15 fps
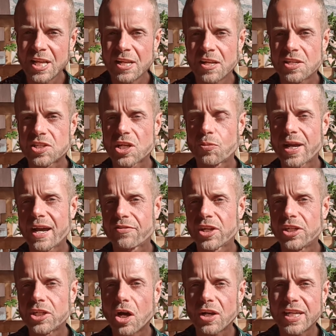And so we have the
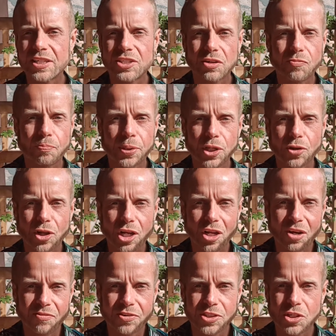knowledge of pure
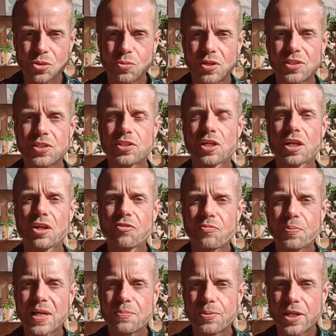love and just wanting to love
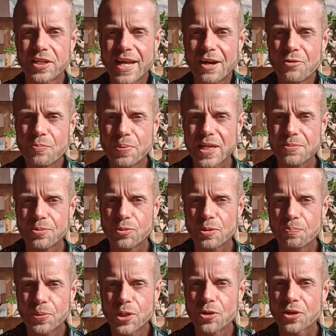people and help people with
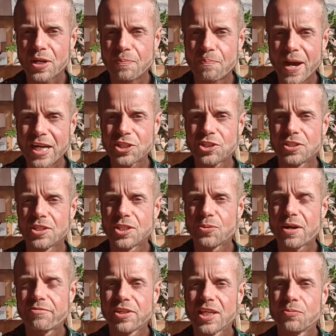pure compassion and do
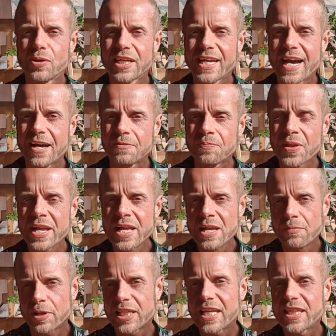everything we can.
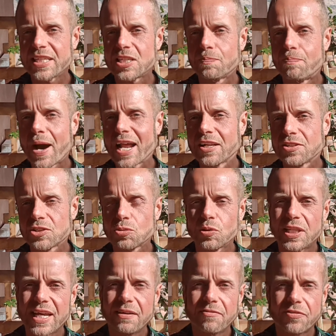But then this is balanced with
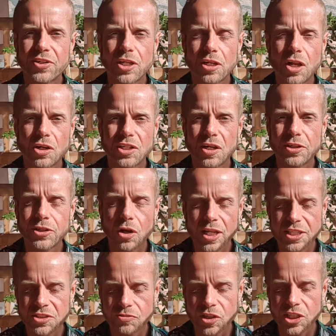the infinite
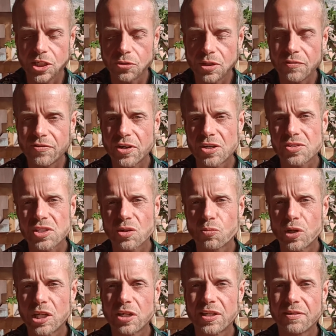knowledge of the universe that
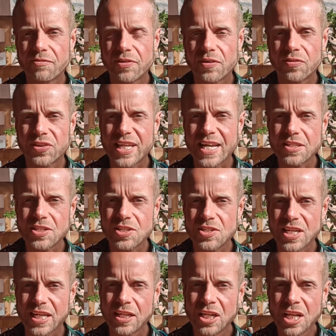we learn in fifth
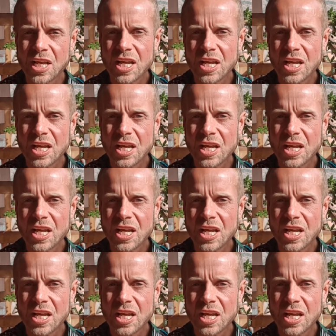density.